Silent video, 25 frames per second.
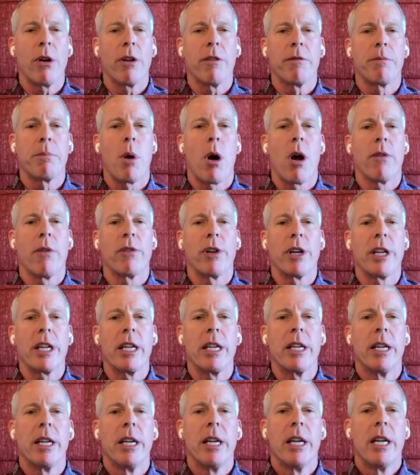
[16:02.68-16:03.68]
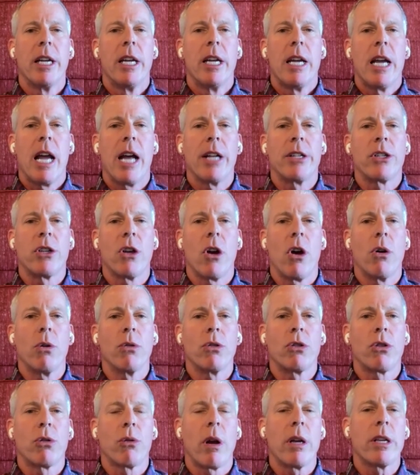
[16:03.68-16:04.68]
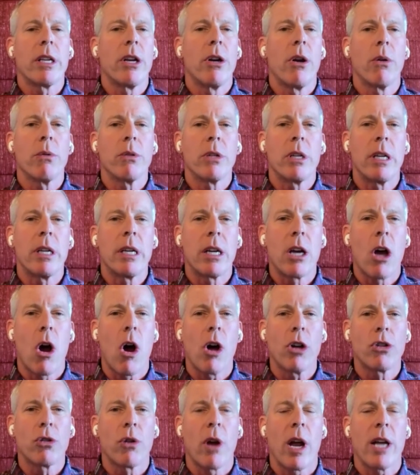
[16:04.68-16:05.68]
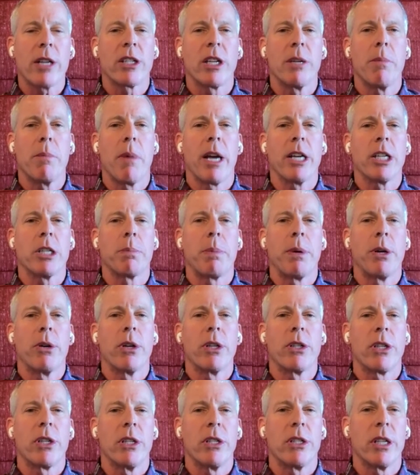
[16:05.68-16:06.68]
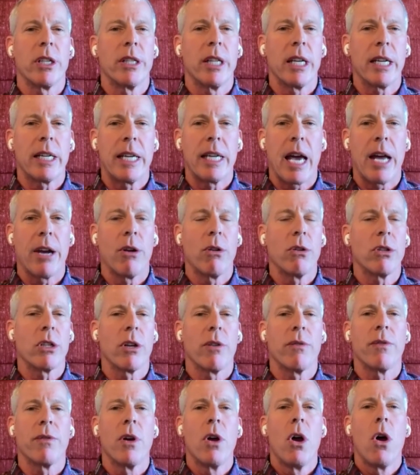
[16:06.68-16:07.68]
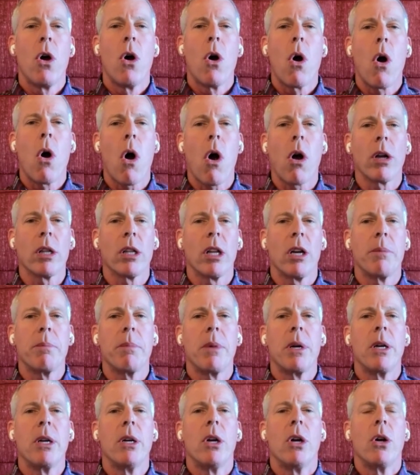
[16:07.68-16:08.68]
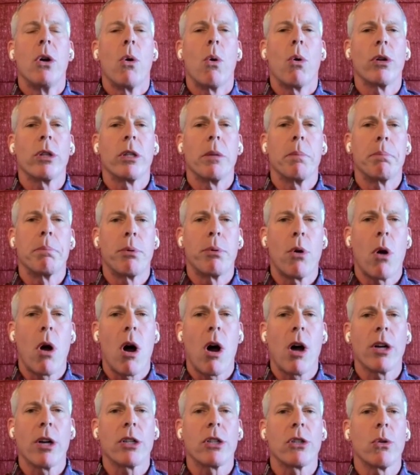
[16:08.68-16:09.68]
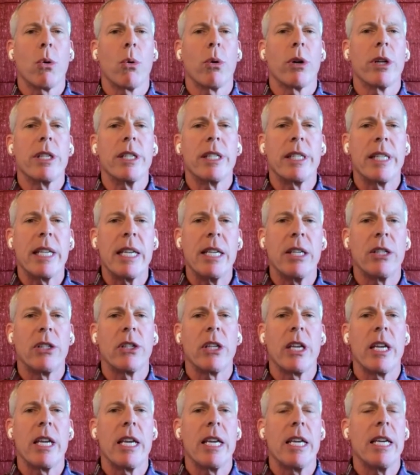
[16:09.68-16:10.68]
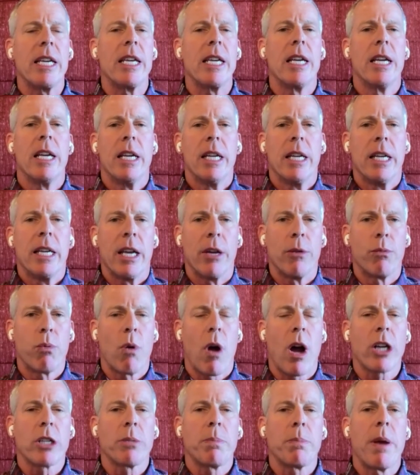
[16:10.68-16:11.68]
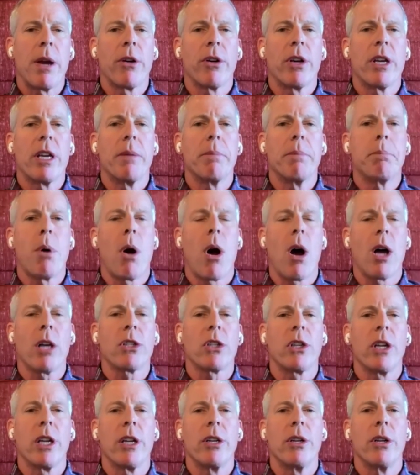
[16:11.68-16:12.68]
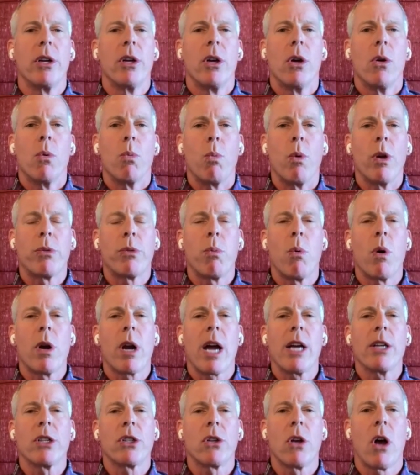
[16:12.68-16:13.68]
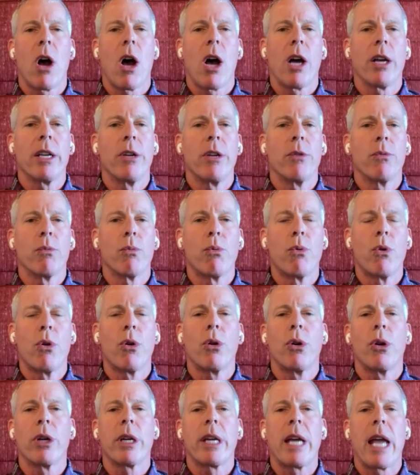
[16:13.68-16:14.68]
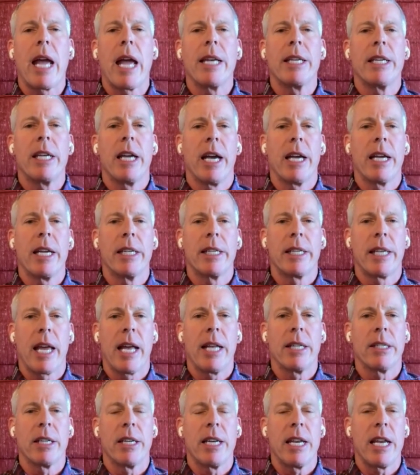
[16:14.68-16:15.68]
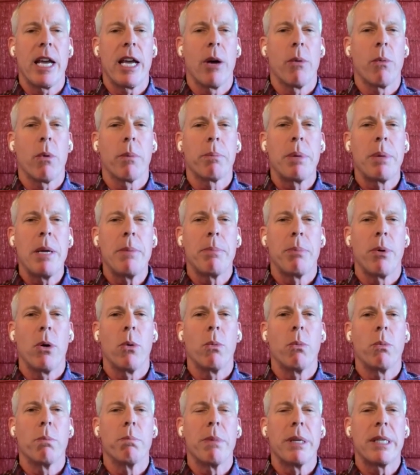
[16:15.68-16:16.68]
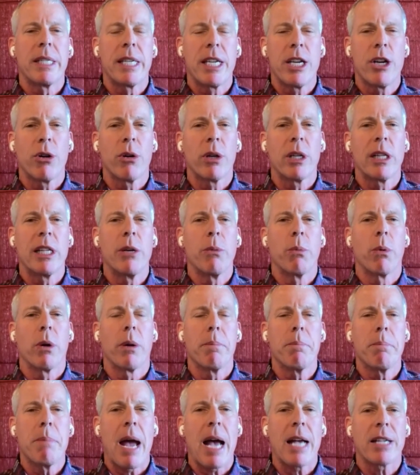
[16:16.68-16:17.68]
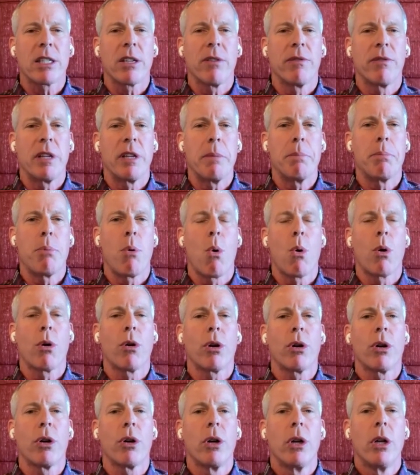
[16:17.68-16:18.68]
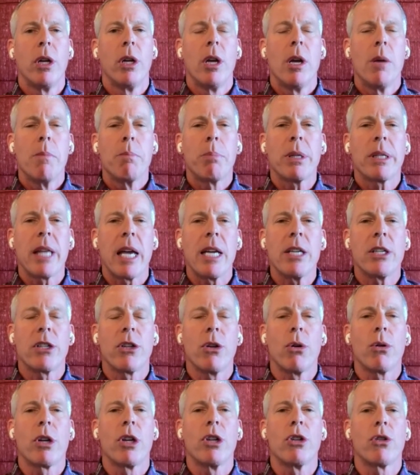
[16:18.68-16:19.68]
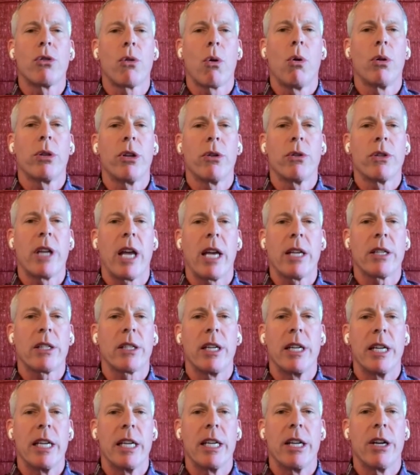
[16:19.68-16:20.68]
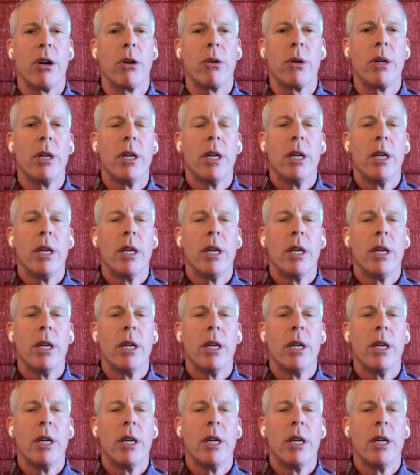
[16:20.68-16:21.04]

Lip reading: out of poverty. And so, contrasting my experiences in the ghettos of Harlem or the Bronx or in DC, in Roxbury in Boston, with what I saw in rural Kenya and Tanzania, where people materially were massively poorer, but they still controlled their destiny.